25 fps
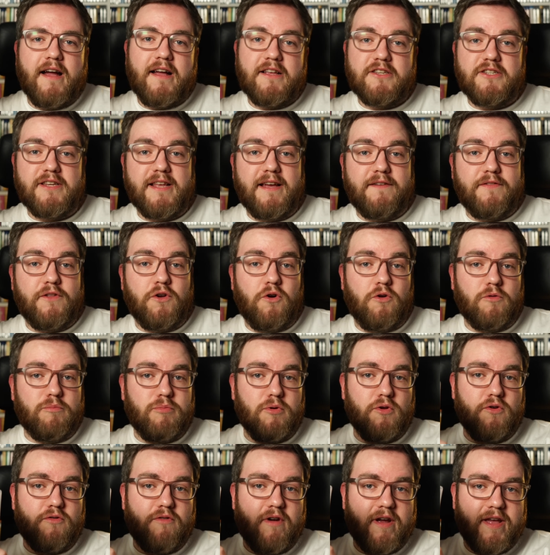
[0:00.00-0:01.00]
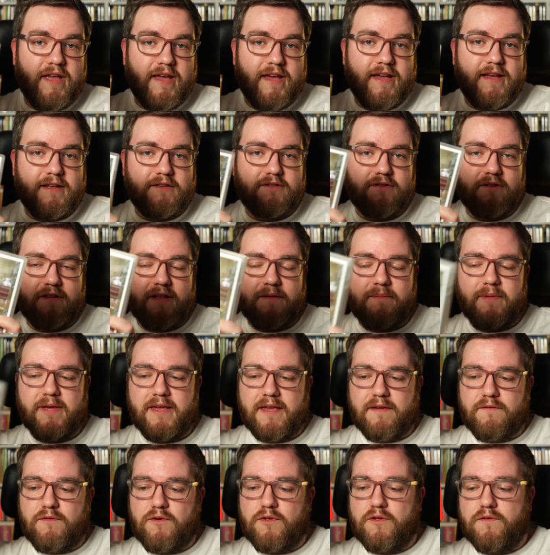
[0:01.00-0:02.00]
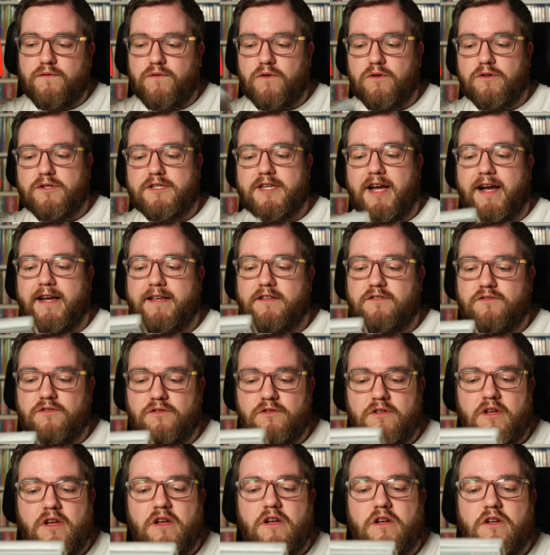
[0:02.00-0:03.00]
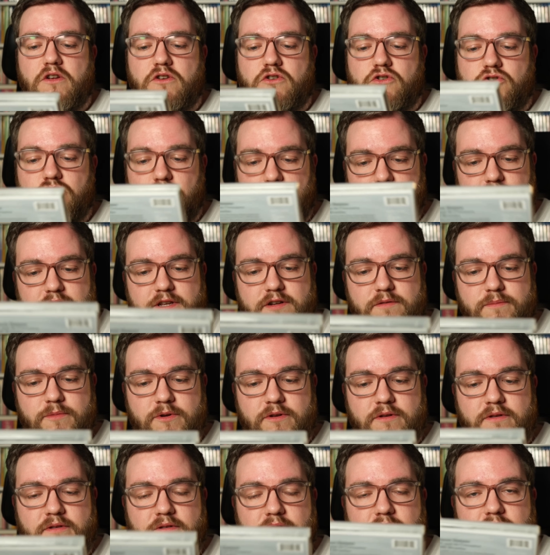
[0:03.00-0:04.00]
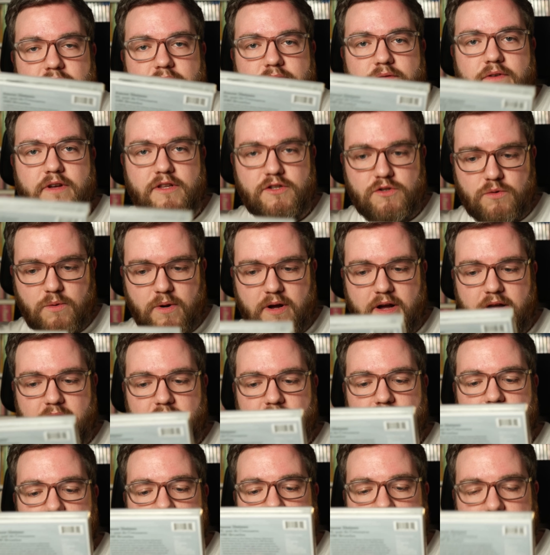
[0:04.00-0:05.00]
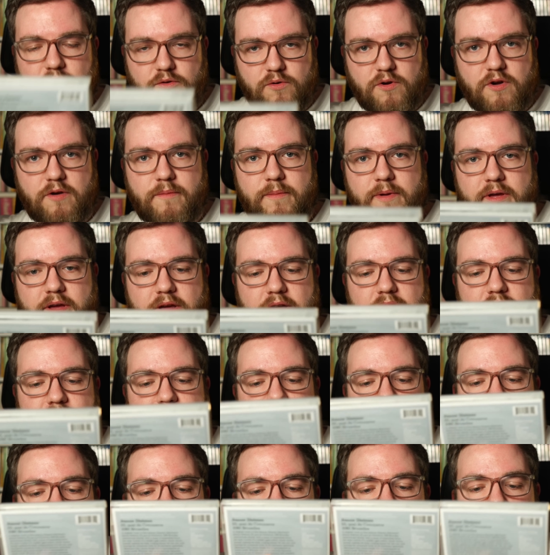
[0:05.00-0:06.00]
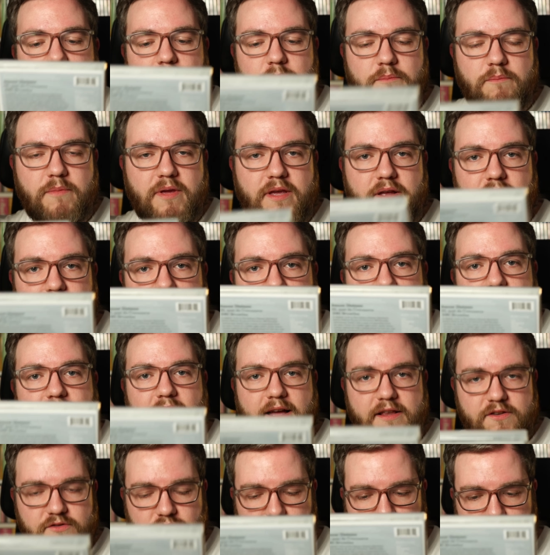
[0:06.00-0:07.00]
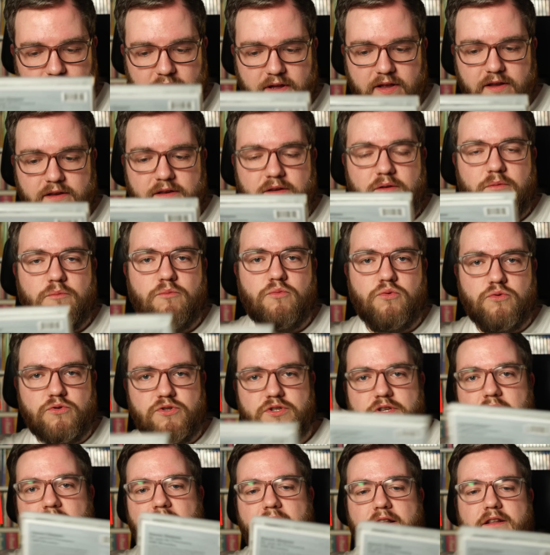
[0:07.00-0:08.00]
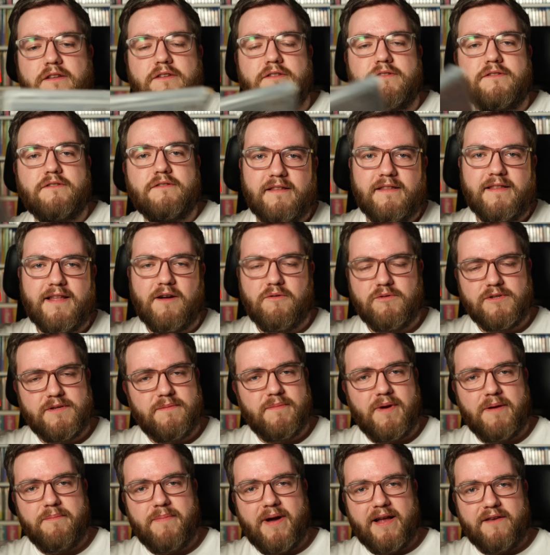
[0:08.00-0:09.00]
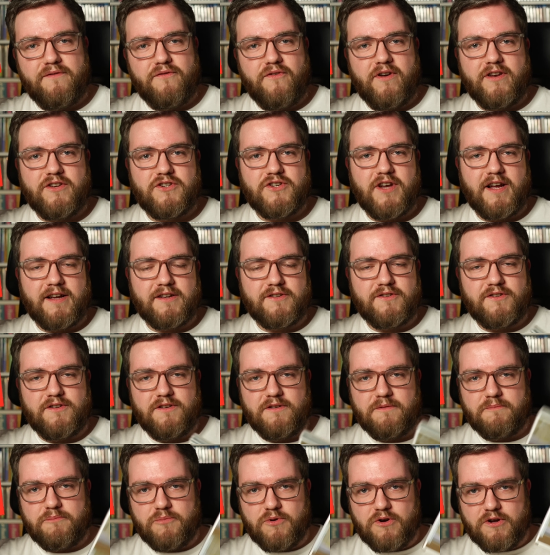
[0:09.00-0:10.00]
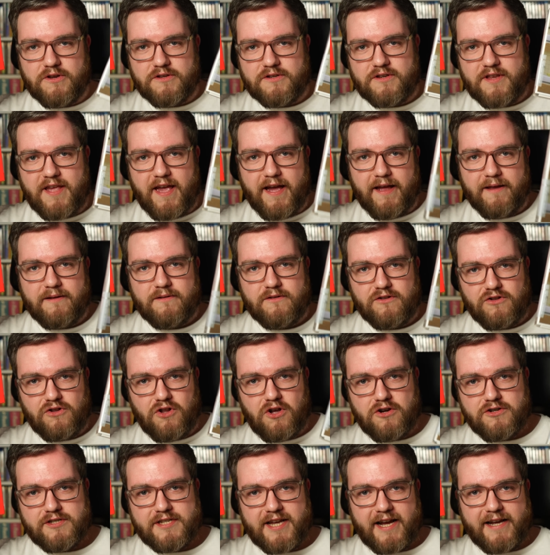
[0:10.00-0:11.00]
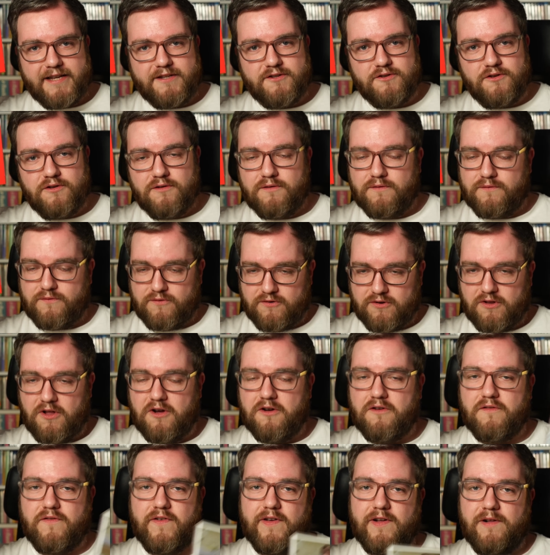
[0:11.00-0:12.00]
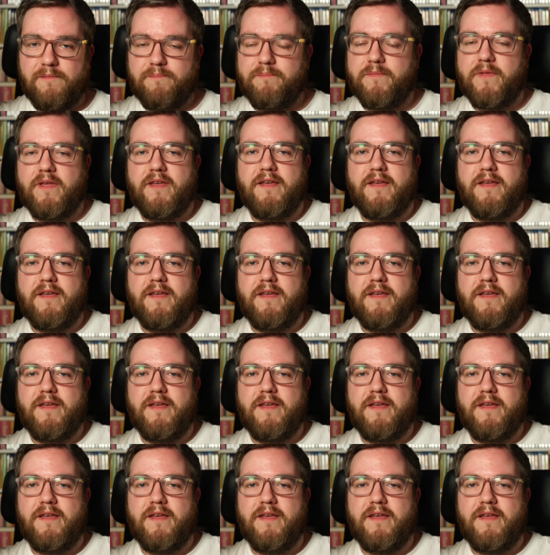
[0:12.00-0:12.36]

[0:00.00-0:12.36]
I actually have the old Blu-ray here, so let me give you the full title. Jeanne Dielman, Vantois, Caille de Commerce, Quatre-Vingt Bruxelles. That was in my bad French accent, but yeah, long title for a long film.